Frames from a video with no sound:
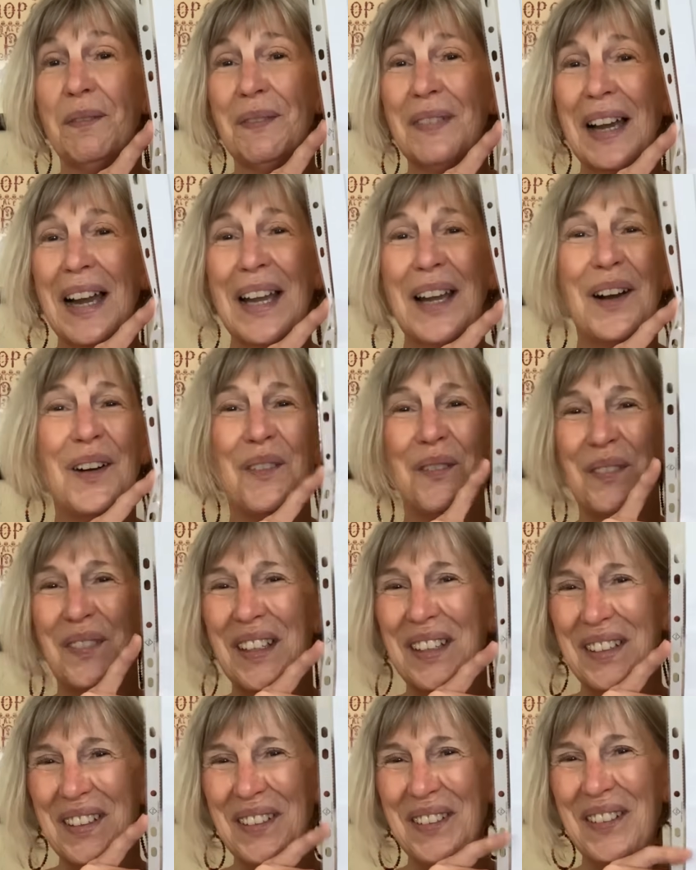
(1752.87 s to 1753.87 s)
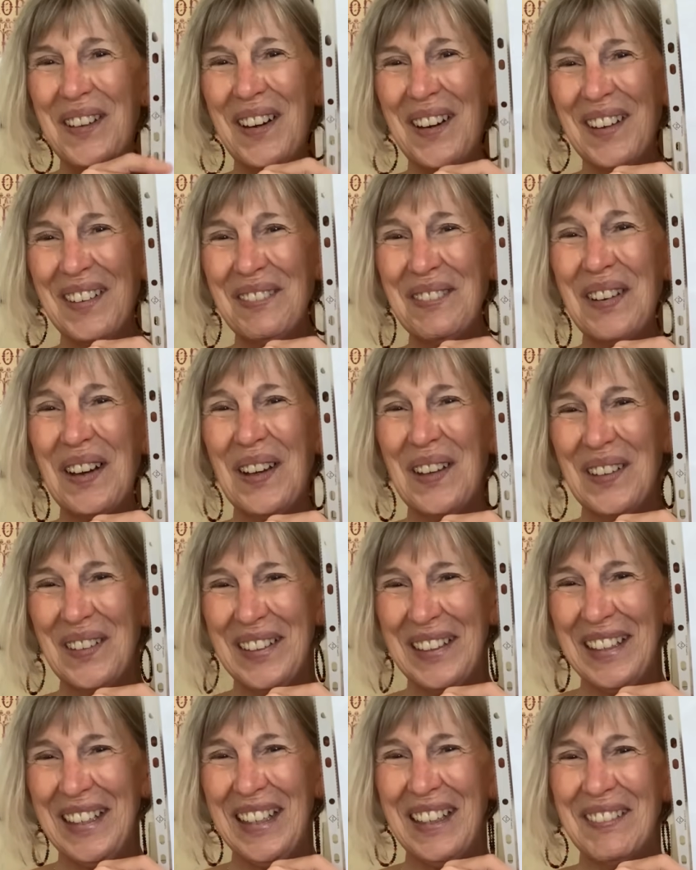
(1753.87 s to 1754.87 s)
I hope that you are
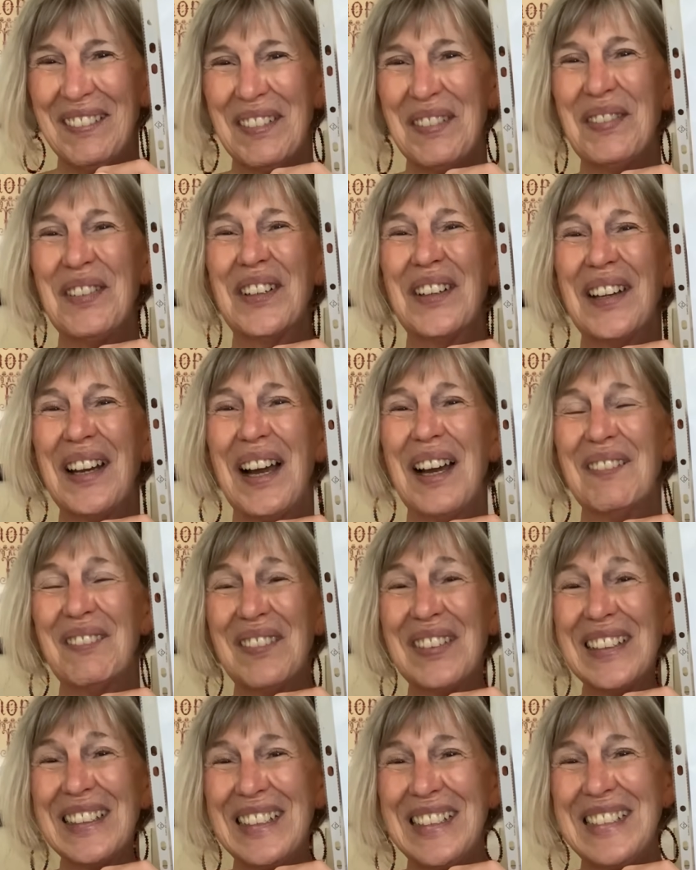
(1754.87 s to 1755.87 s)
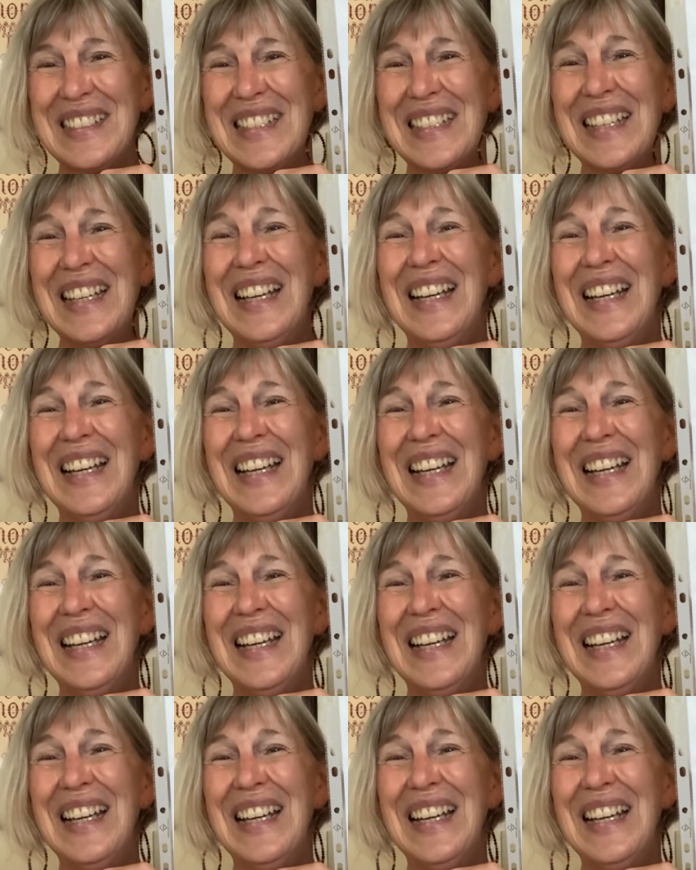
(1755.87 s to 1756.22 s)
following him. If you're not, please.